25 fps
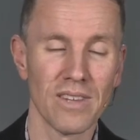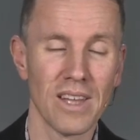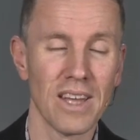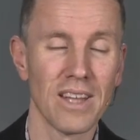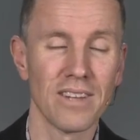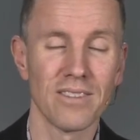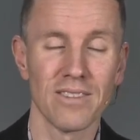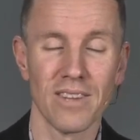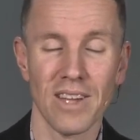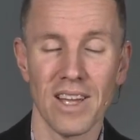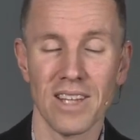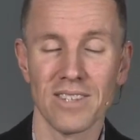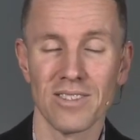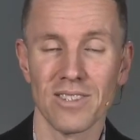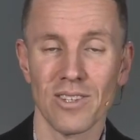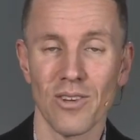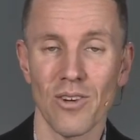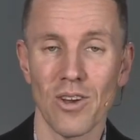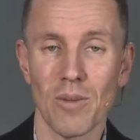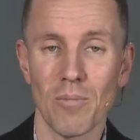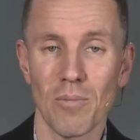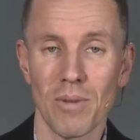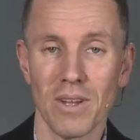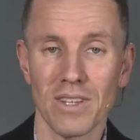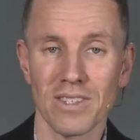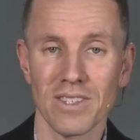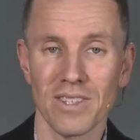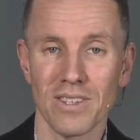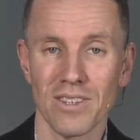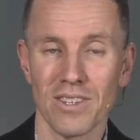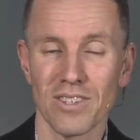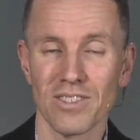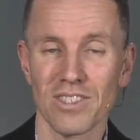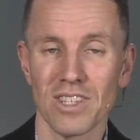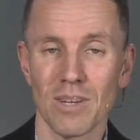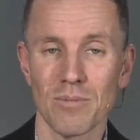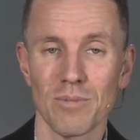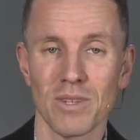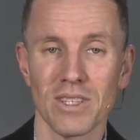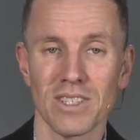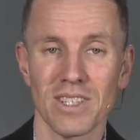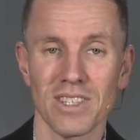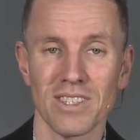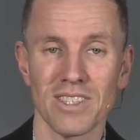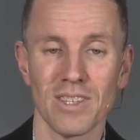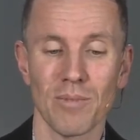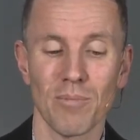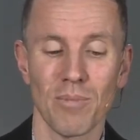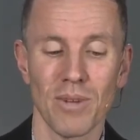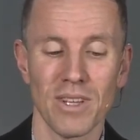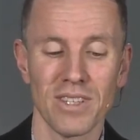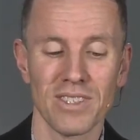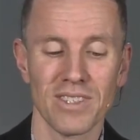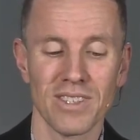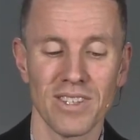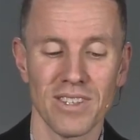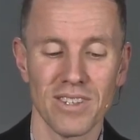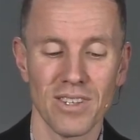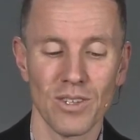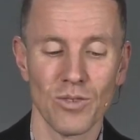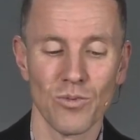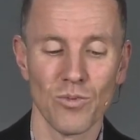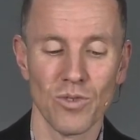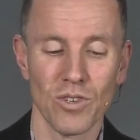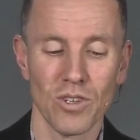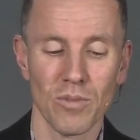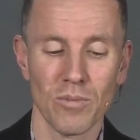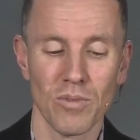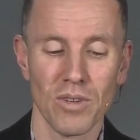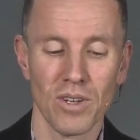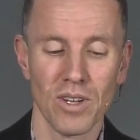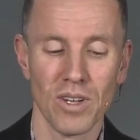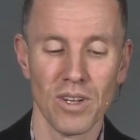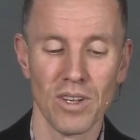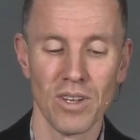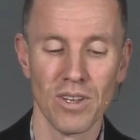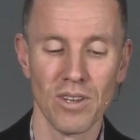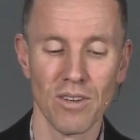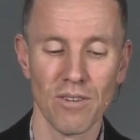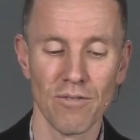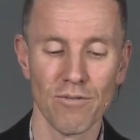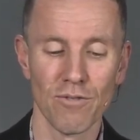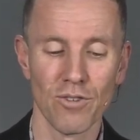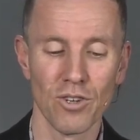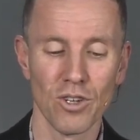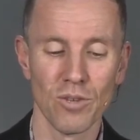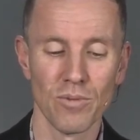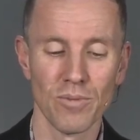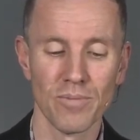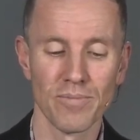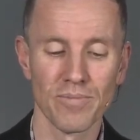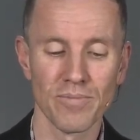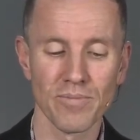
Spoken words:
hence they're implicit. The subject is implicit in this verb. The